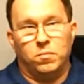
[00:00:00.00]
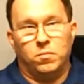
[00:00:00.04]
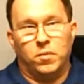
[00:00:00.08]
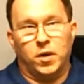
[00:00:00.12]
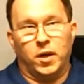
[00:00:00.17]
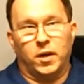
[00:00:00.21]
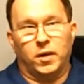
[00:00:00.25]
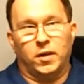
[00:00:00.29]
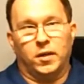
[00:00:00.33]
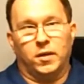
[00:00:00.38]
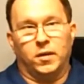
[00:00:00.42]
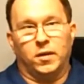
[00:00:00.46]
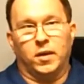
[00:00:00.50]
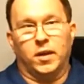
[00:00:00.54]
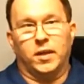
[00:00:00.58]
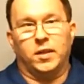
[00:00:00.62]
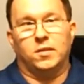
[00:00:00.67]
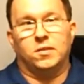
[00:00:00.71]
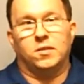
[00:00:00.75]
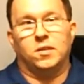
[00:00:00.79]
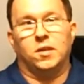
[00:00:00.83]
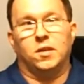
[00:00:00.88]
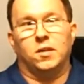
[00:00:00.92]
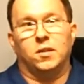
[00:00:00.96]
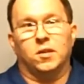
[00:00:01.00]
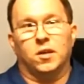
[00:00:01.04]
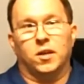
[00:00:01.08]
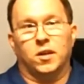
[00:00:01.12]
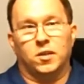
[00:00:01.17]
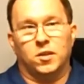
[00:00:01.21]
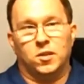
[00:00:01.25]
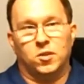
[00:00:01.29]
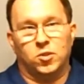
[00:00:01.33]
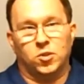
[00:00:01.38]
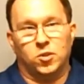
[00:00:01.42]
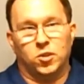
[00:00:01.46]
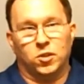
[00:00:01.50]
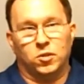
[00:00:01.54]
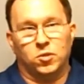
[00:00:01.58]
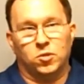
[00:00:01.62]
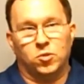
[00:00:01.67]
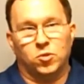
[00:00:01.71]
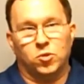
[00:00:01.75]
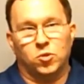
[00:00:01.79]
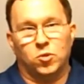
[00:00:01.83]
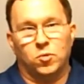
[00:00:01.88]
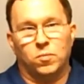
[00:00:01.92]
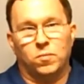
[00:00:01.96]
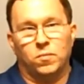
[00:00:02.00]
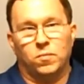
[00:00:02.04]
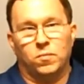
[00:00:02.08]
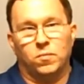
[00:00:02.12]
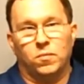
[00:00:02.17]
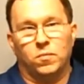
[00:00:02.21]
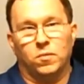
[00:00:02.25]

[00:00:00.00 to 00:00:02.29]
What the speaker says: back in 1996